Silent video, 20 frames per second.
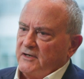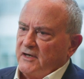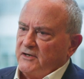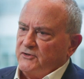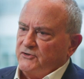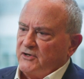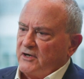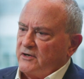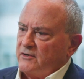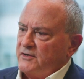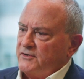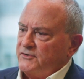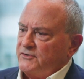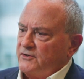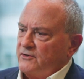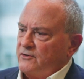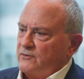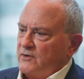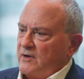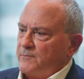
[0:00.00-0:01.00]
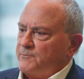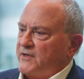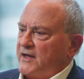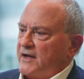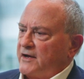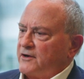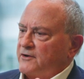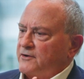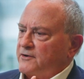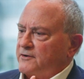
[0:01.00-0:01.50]
generally as you go up
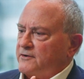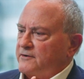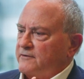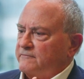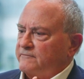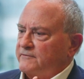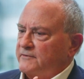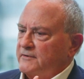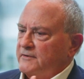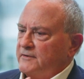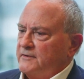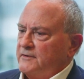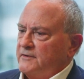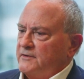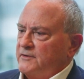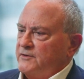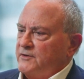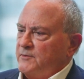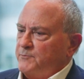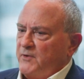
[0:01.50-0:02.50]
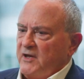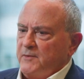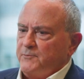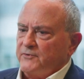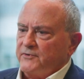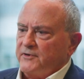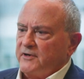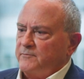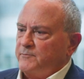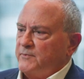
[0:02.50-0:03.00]
that curve, the
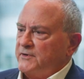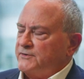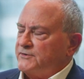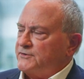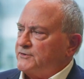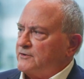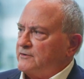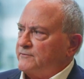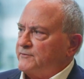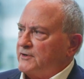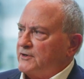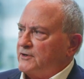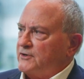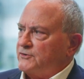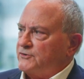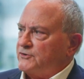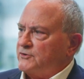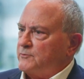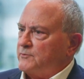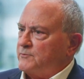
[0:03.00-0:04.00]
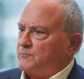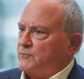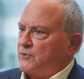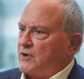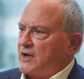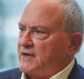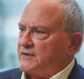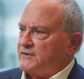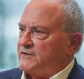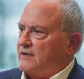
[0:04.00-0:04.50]
people that have been serving consumer
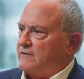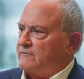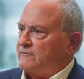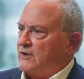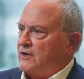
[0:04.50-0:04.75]
products have